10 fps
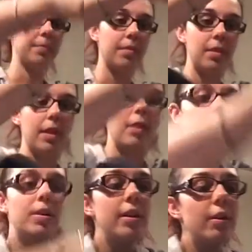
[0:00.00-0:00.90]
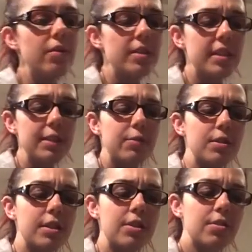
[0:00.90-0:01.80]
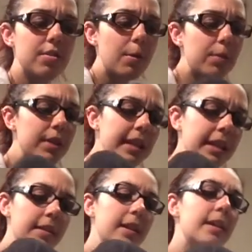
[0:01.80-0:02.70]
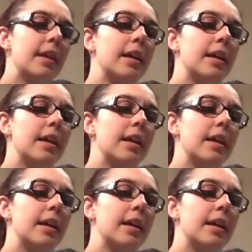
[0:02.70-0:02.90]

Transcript: There were knit over 64 stitches, and I put the heel in,